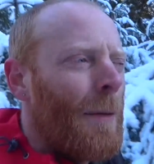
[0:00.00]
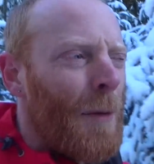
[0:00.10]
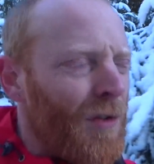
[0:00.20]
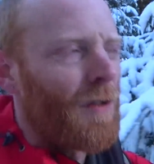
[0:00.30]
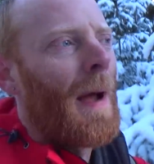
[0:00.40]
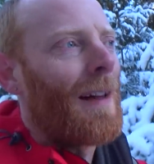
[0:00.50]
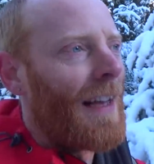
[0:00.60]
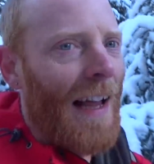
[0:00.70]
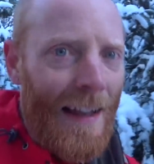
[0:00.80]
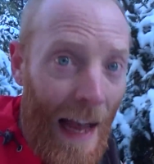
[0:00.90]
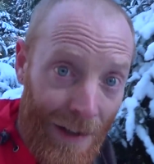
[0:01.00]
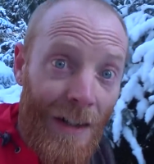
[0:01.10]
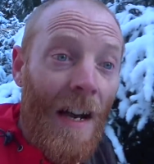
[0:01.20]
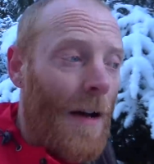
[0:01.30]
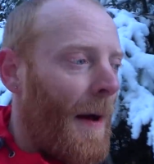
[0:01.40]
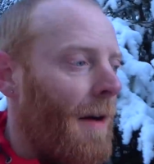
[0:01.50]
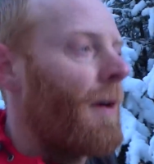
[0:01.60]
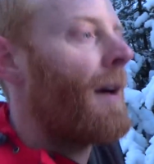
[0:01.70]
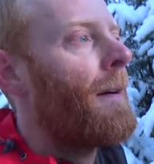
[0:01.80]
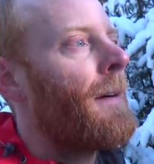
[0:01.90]
I mused about it last year
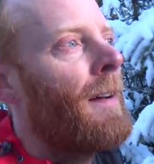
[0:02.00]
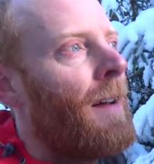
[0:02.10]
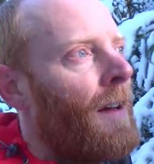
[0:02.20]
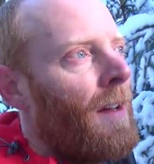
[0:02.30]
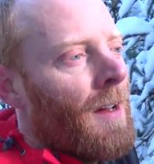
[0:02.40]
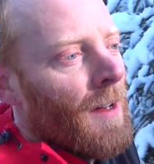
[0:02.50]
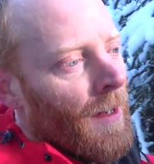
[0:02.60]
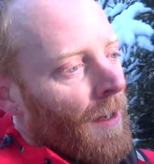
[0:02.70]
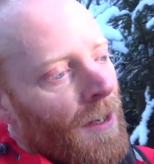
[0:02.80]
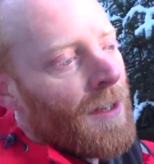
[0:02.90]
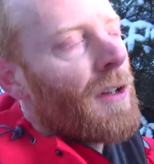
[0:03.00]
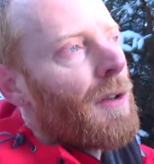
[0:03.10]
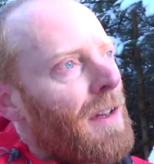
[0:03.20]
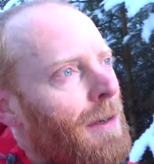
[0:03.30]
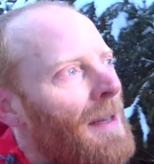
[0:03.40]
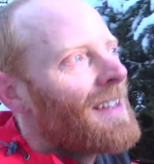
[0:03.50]
about, your vitamin